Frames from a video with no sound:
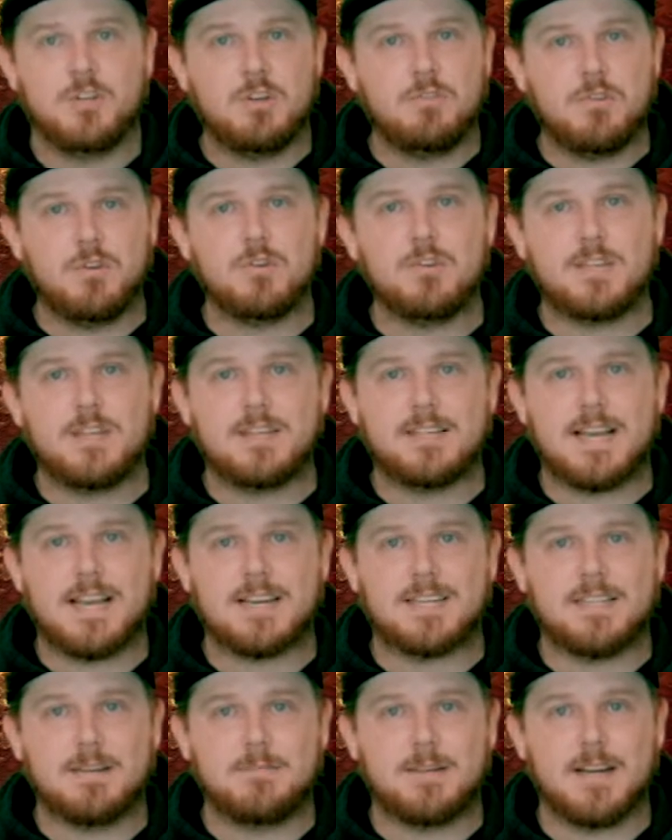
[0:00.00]
You've used the
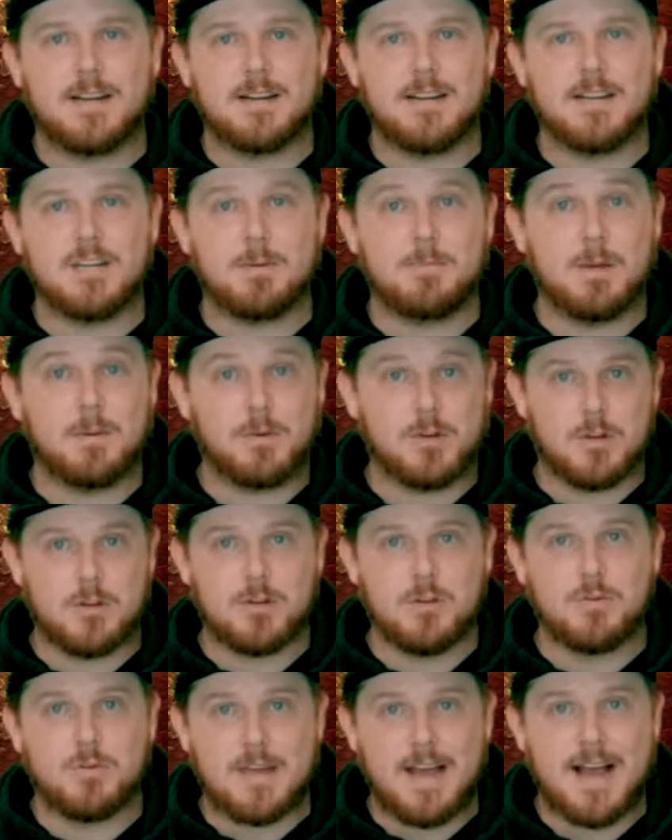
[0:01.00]
exact same technique to be able to
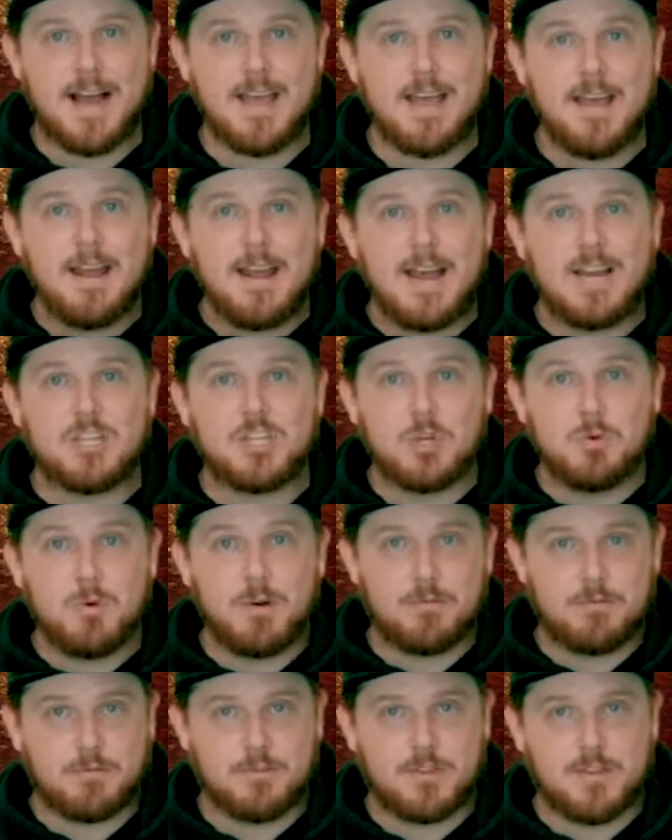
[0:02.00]
do that as you
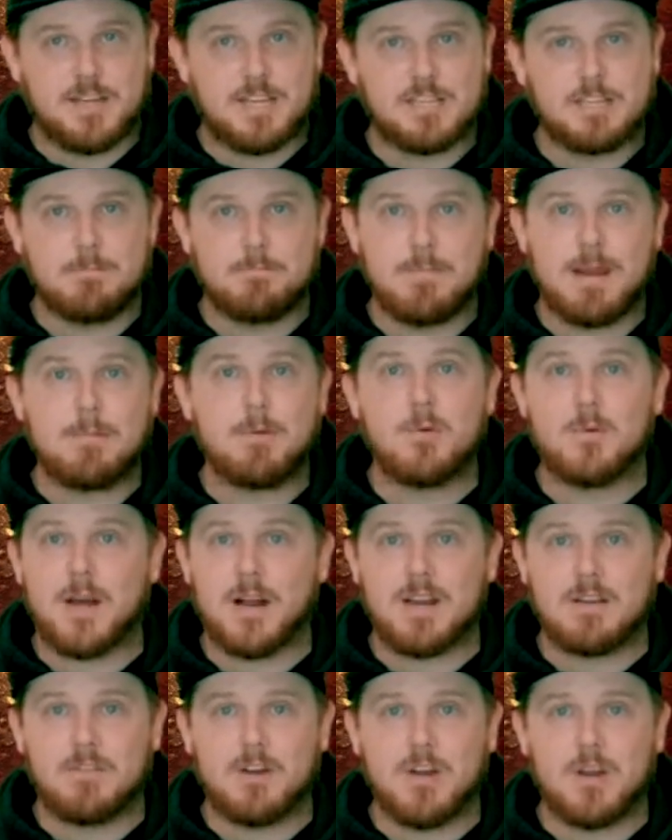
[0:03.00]
would for this, maybe
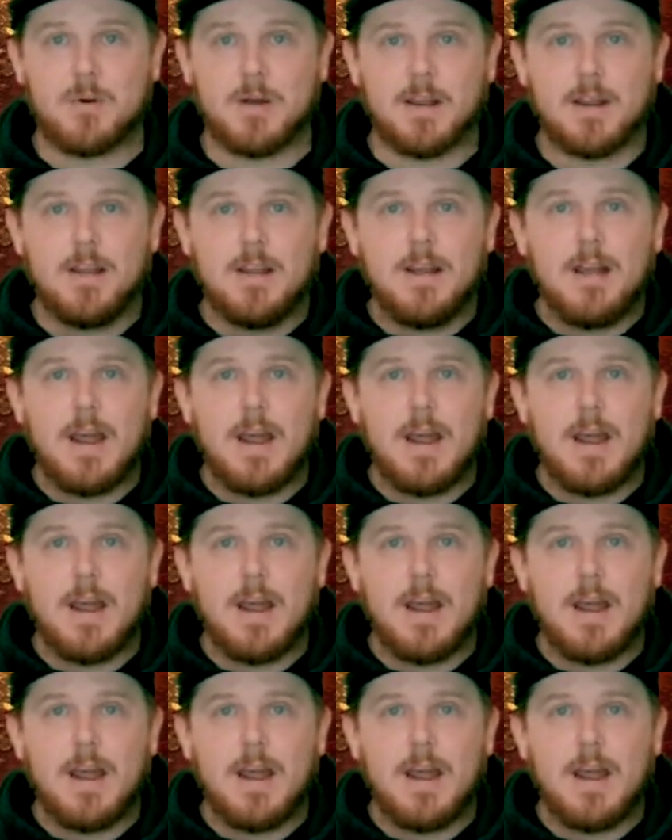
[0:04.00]
without even knowing.